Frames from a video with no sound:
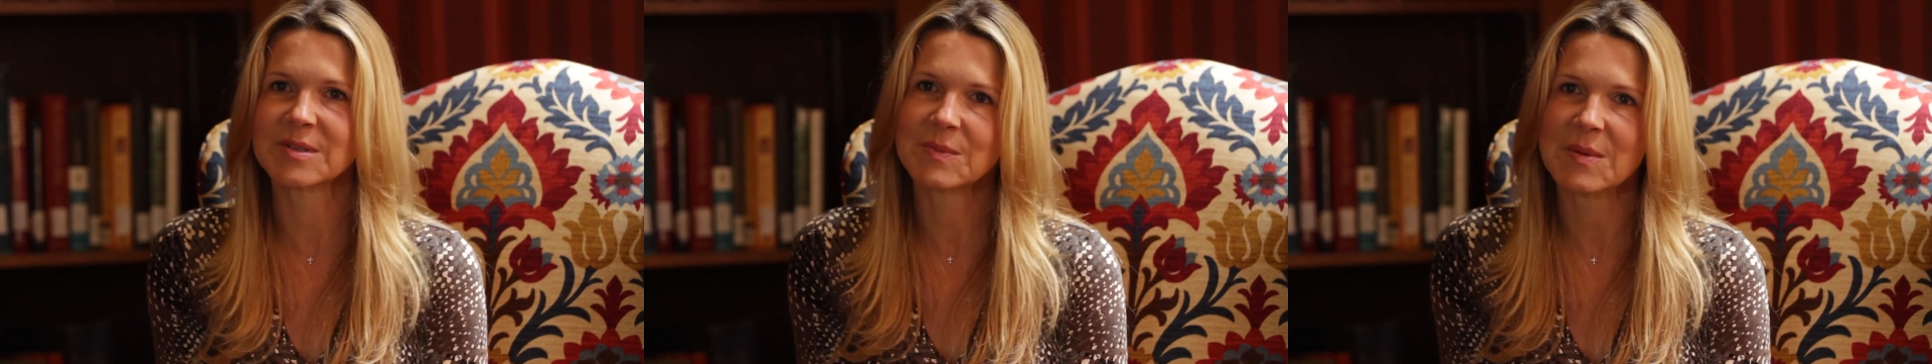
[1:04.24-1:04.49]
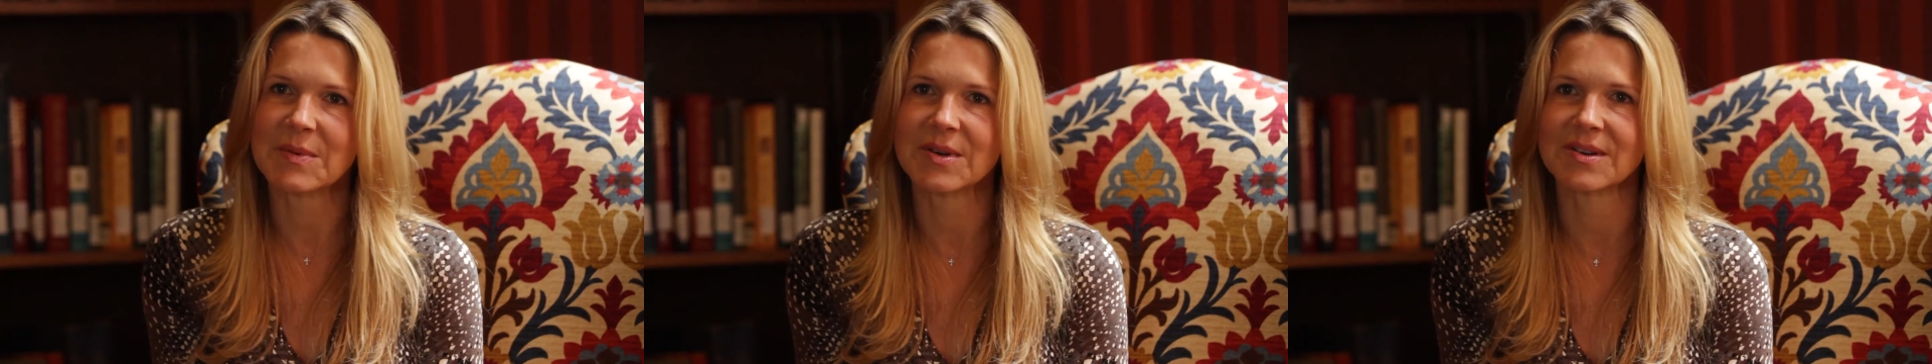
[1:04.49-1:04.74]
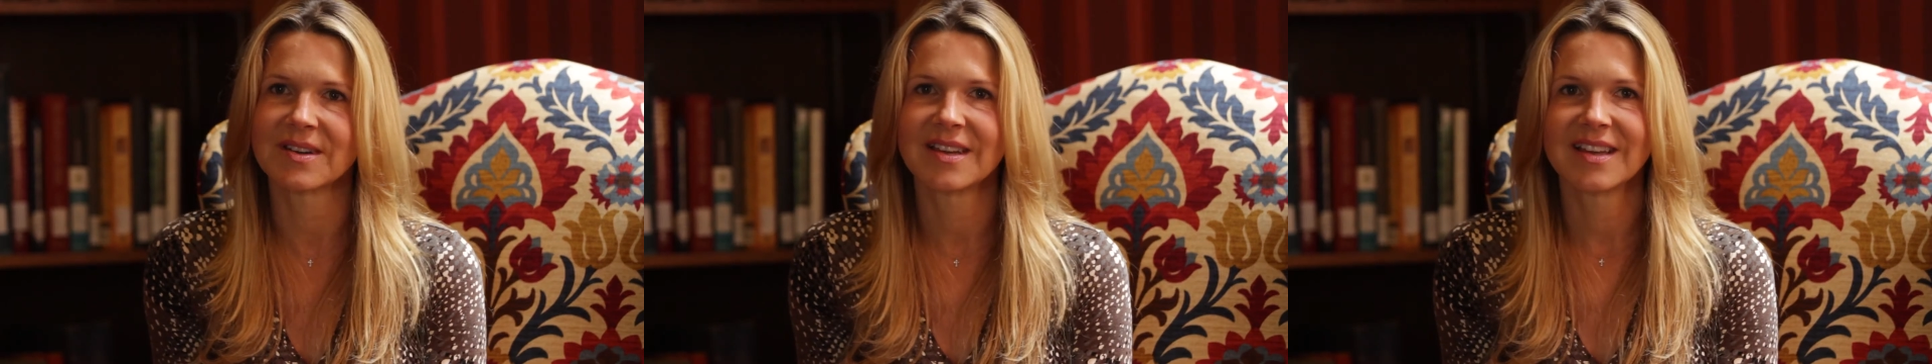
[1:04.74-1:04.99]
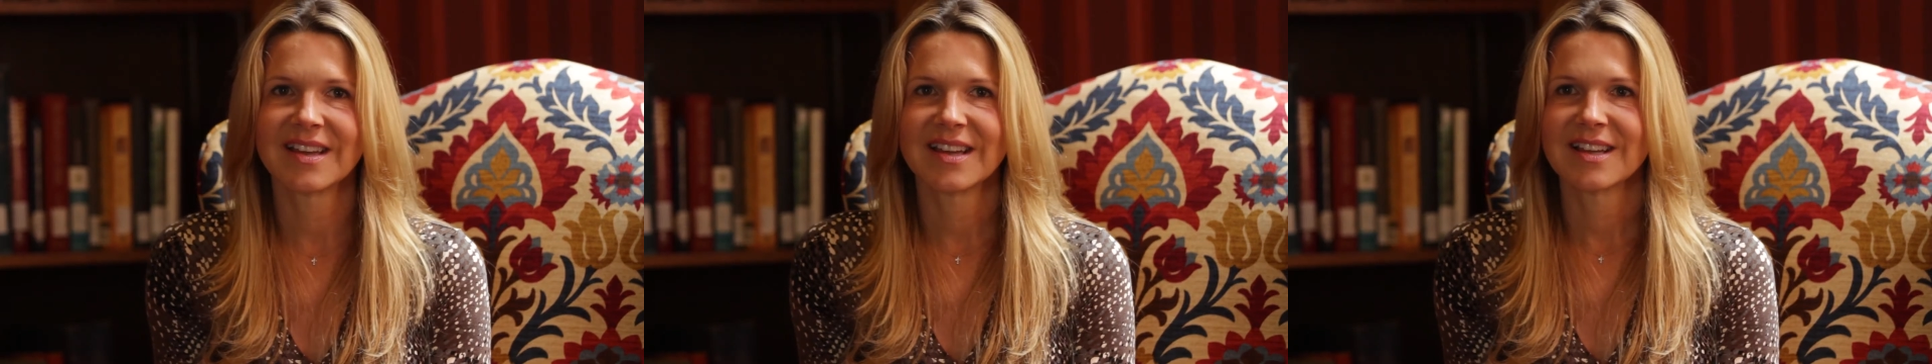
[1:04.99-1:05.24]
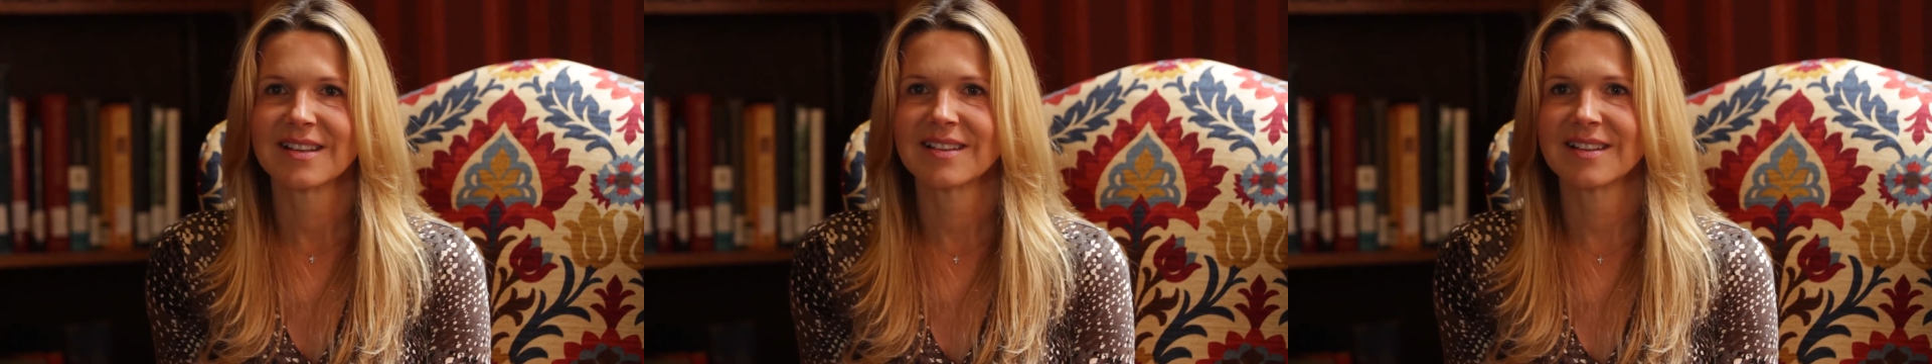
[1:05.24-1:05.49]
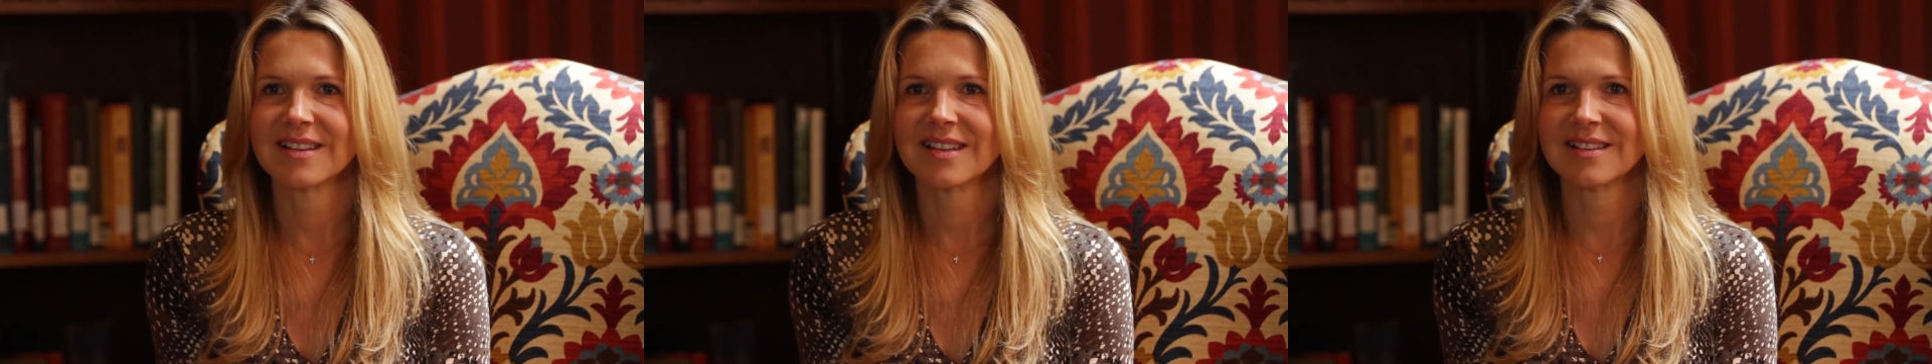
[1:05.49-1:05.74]
people
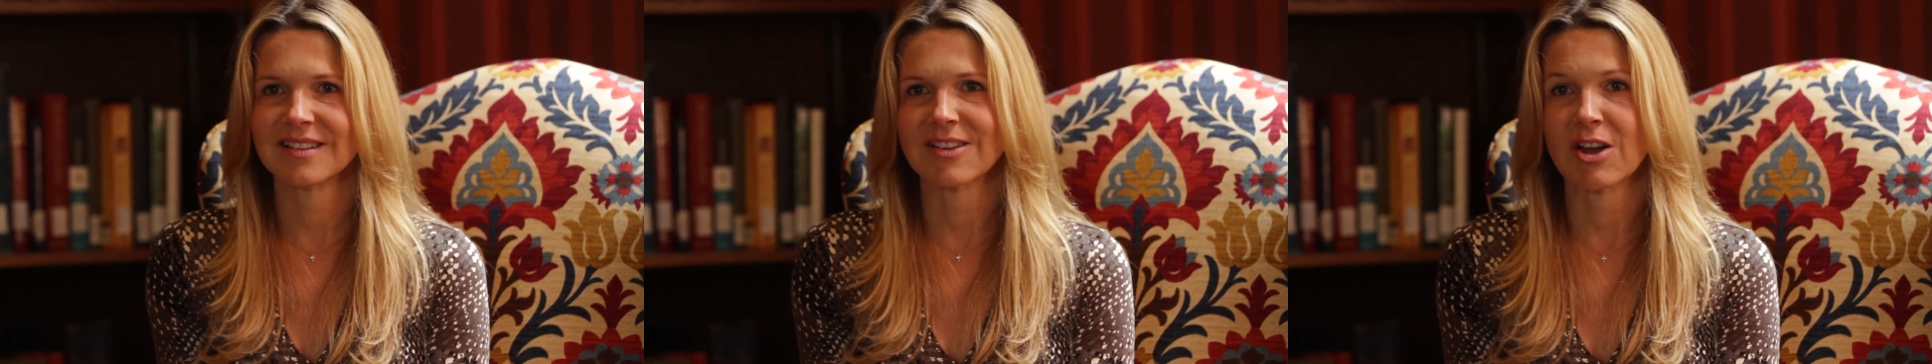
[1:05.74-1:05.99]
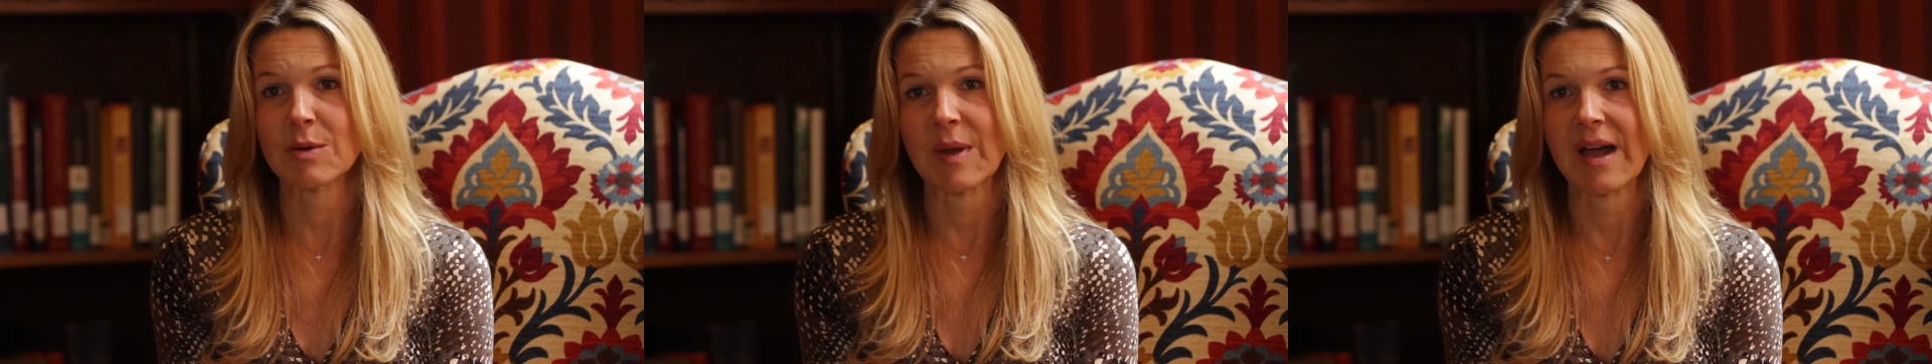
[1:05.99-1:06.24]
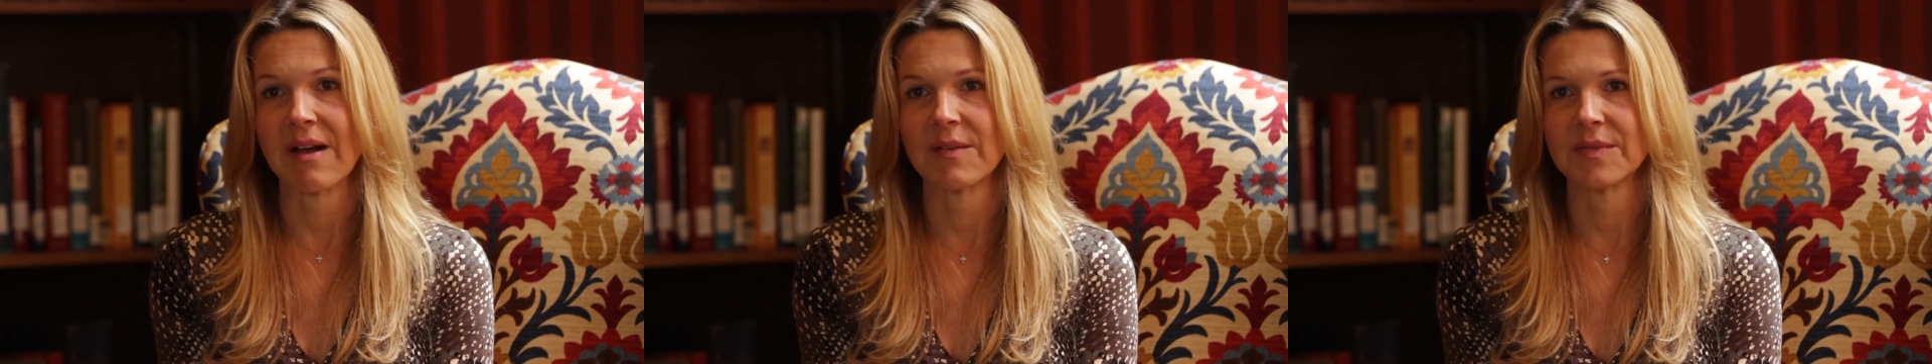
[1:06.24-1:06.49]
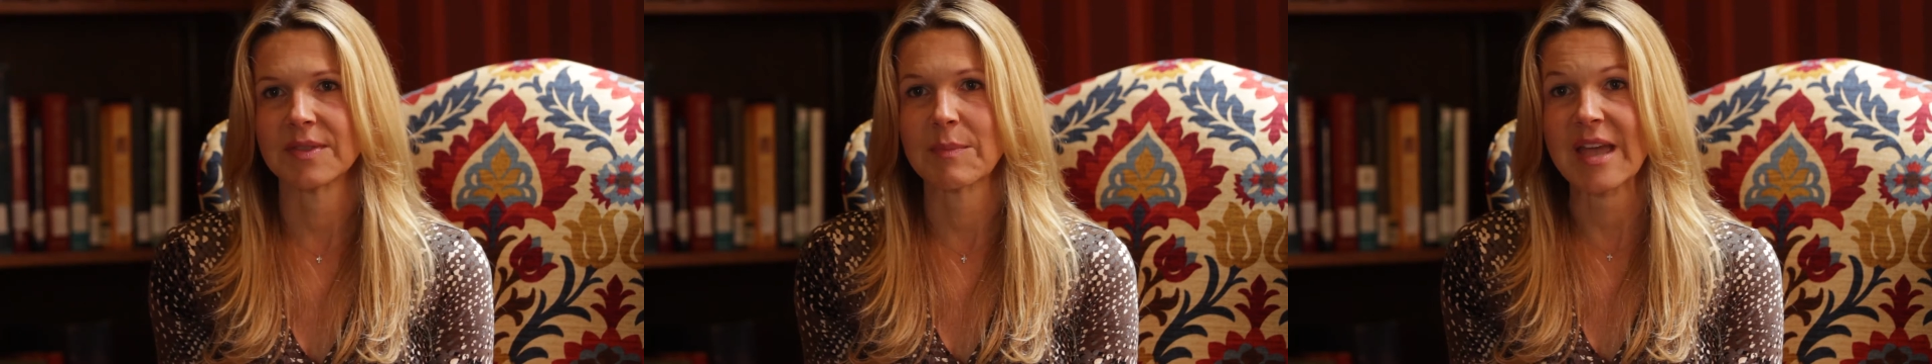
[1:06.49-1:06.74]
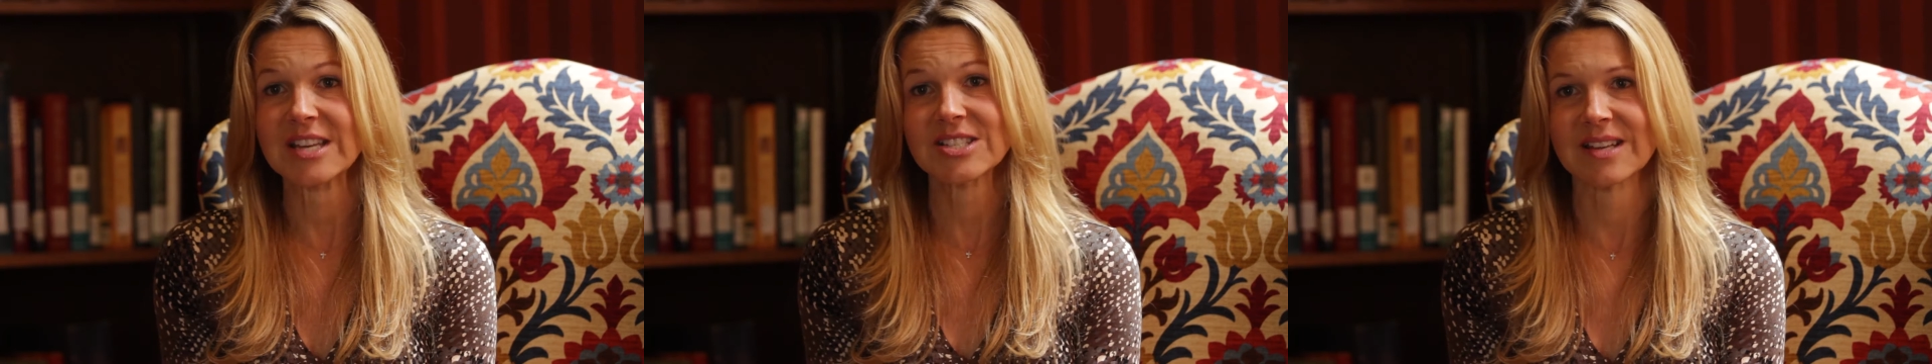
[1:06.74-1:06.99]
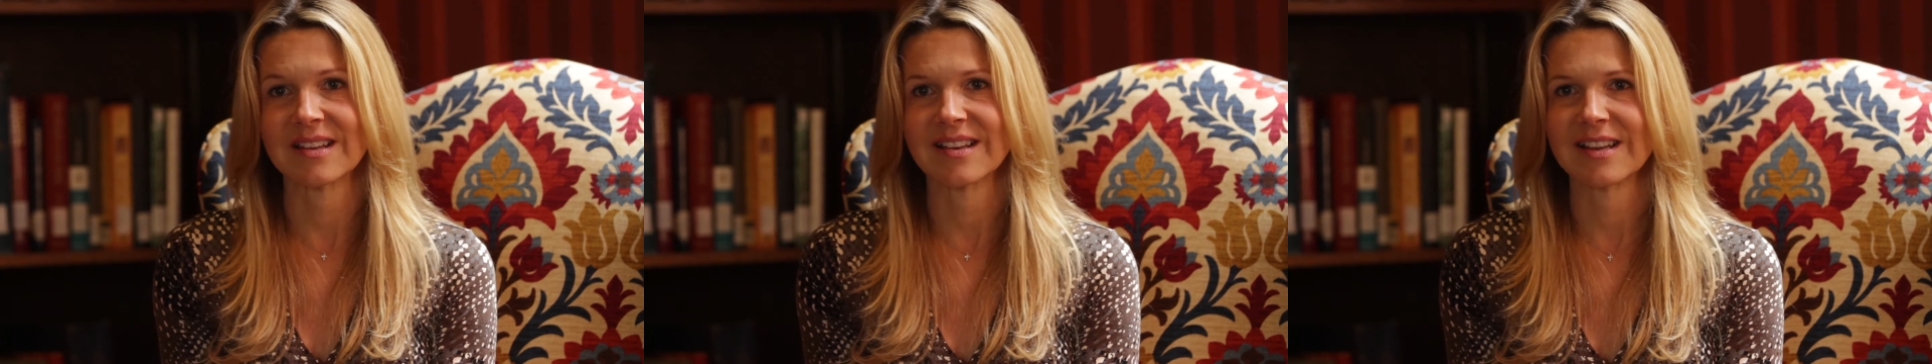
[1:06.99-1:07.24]
talk about the
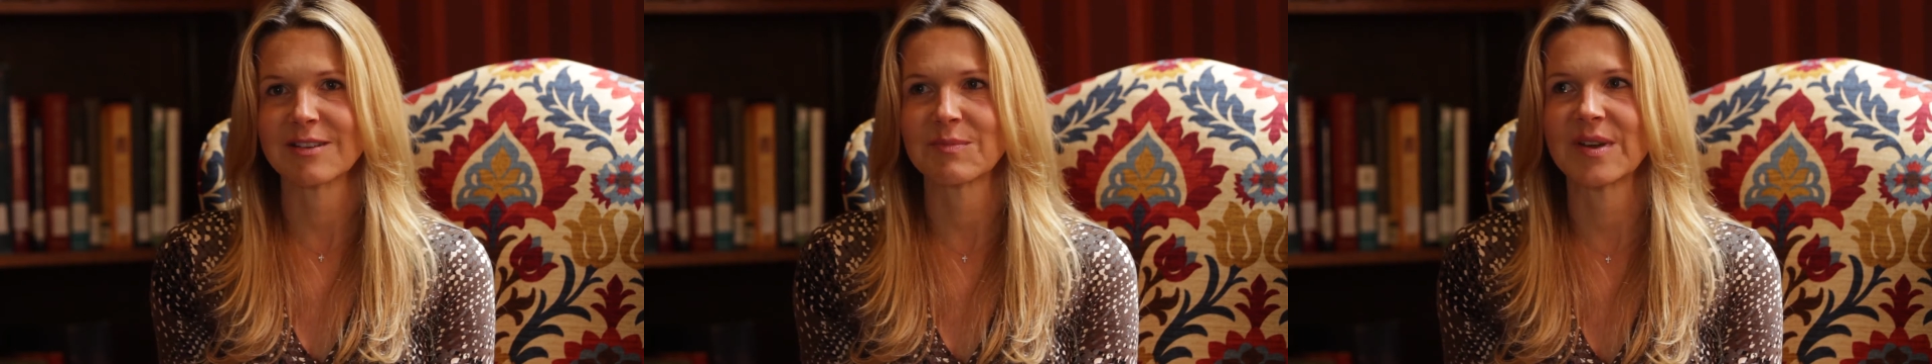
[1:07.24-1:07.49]
patient,